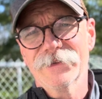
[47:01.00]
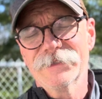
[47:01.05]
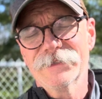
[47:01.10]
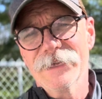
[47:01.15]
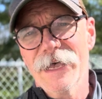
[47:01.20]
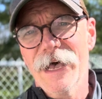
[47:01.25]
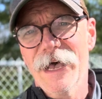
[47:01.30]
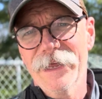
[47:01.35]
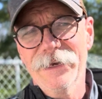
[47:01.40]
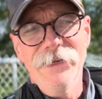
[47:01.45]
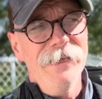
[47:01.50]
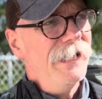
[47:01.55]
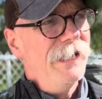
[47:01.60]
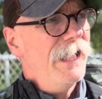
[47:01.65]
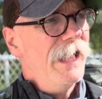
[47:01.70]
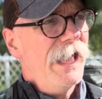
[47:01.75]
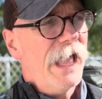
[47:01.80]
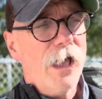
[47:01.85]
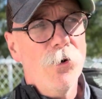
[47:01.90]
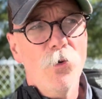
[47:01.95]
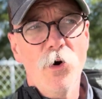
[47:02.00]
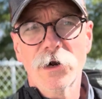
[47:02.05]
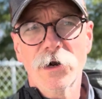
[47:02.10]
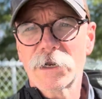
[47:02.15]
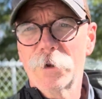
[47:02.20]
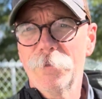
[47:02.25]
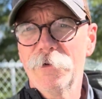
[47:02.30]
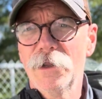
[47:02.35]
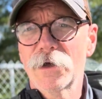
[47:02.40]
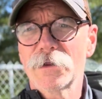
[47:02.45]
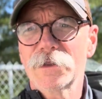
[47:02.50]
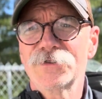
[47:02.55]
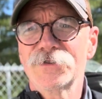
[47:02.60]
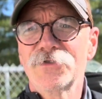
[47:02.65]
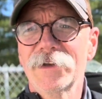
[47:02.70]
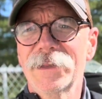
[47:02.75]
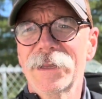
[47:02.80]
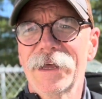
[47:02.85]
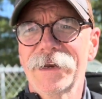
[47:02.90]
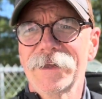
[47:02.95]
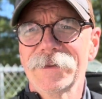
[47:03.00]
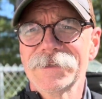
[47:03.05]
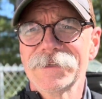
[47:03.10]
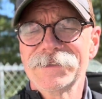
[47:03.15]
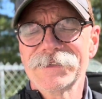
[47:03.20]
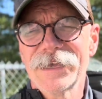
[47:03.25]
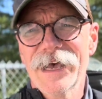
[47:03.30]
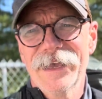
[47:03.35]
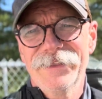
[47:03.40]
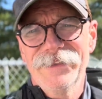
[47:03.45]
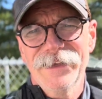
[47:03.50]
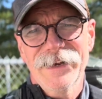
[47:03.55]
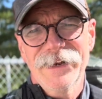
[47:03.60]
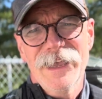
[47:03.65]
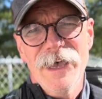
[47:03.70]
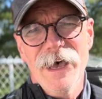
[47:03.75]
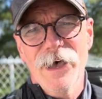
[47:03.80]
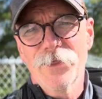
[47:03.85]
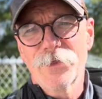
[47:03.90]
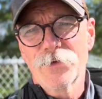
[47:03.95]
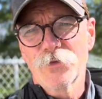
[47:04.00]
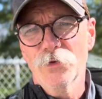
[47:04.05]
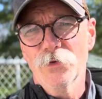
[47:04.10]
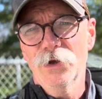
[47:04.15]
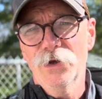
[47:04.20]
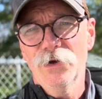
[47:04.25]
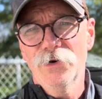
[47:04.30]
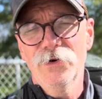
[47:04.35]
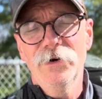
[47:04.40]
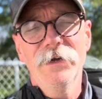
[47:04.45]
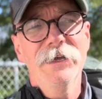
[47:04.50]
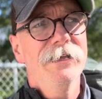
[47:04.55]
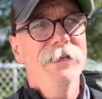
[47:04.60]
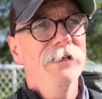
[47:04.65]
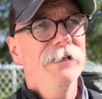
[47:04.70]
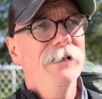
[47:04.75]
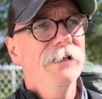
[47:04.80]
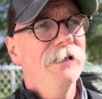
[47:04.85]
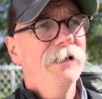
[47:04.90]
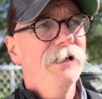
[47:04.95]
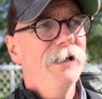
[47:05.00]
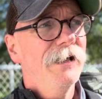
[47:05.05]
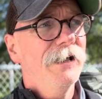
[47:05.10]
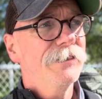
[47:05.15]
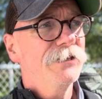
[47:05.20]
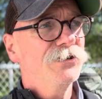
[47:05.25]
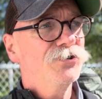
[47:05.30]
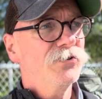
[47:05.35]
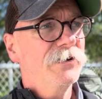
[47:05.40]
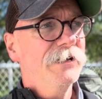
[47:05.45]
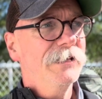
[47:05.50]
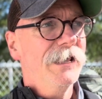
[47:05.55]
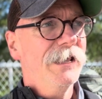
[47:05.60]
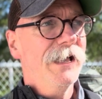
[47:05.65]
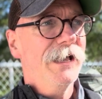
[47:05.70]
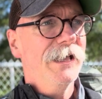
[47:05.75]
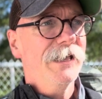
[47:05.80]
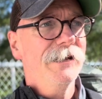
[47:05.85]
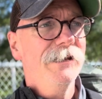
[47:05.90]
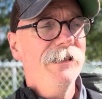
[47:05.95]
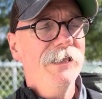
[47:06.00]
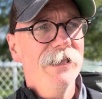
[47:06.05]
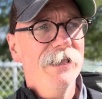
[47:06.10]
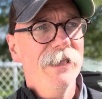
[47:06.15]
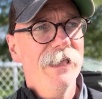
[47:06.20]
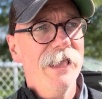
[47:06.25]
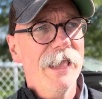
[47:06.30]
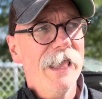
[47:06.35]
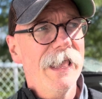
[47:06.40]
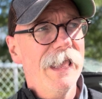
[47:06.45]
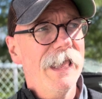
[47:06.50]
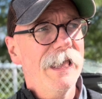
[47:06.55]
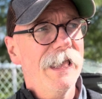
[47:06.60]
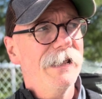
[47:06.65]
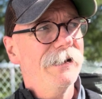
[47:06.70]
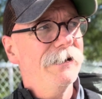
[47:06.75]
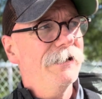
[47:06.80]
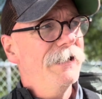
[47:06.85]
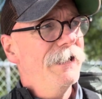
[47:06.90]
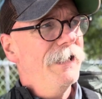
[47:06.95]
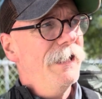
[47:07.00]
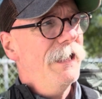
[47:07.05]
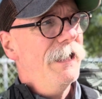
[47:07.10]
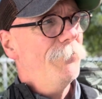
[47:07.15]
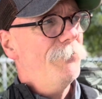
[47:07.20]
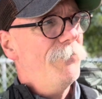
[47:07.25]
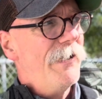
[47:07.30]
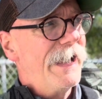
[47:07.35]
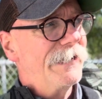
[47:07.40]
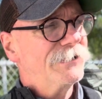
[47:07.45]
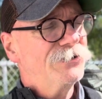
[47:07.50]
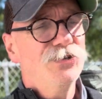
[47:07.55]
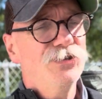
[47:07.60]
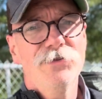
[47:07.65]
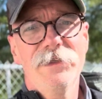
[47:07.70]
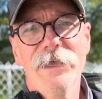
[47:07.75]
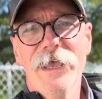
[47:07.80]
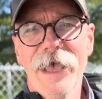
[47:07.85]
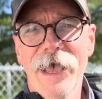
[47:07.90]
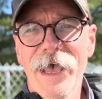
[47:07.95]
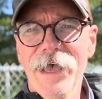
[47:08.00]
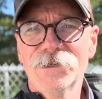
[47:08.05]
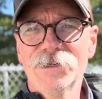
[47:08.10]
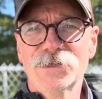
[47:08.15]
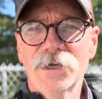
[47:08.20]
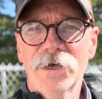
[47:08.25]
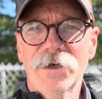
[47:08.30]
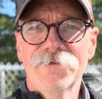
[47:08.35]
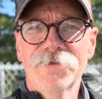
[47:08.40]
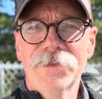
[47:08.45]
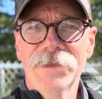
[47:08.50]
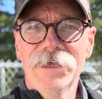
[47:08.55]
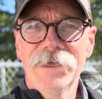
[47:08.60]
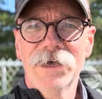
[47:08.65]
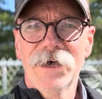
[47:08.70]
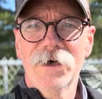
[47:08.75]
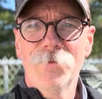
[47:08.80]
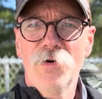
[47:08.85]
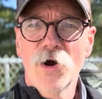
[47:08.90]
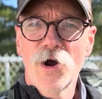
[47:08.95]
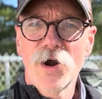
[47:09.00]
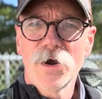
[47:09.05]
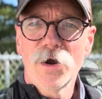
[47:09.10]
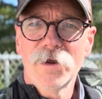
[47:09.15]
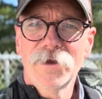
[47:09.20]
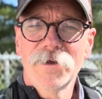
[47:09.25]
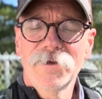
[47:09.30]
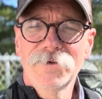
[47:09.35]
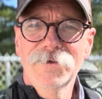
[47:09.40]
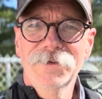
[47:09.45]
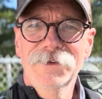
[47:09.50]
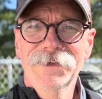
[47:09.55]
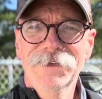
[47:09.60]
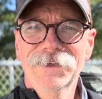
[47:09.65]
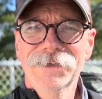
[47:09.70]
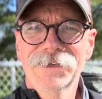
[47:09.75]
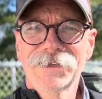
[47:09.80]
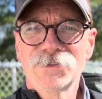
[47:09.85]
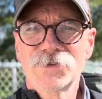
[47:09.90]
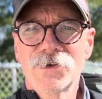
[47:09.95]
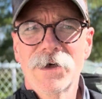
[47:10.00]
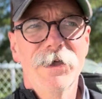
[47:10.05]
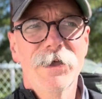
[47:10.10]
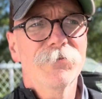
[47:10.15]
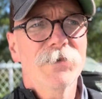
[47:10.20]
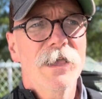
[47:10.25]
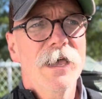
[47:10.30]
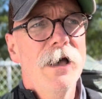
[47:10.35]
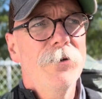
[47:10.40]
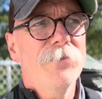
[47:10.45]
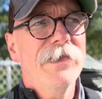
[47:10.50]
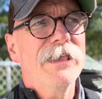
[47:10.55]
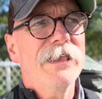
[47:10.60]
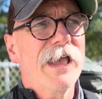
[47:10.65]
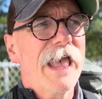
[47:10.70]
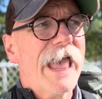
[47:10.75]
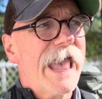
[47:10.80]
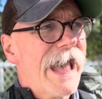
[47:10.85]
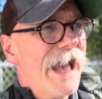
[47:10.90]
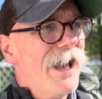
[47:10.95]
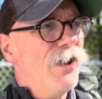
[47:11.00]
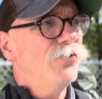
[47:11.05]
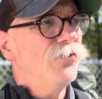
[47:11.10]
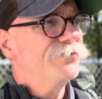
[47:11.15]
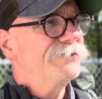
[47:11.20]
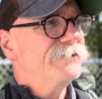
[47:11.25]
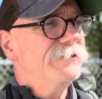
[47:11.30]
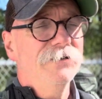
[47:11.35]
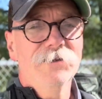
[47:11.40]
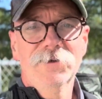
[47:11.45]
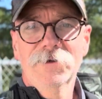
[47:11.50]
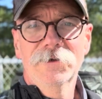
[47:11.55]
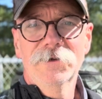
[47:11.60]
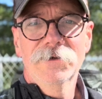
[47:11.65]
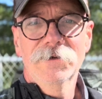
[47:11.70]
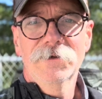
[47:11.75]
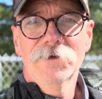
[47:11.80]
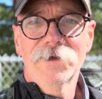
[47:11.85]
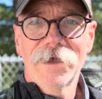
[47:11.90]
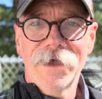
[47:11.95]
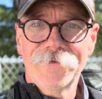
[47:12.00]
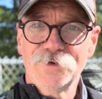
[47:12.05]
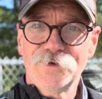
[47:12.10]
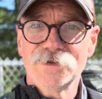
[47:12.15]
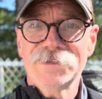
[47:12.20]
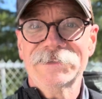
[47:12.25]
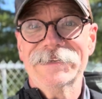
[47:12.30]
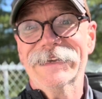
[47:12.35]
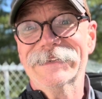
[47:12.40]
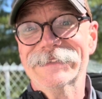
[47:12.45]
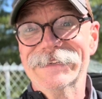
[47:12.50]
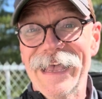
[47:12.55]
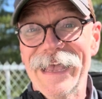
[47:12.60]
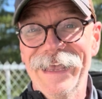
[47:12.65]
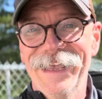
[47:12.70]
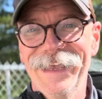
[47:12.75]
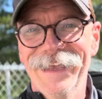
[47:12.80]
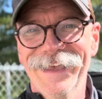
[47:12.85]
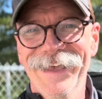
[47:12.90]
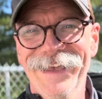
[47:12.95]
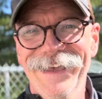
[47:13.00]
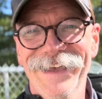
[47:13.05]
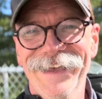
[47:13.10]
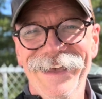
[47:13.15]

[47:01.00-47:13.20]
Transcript: the side. I walked up along the tree line on the side, then cut through the tree line and back to the edge of the park. So I'm coming out after zigzagging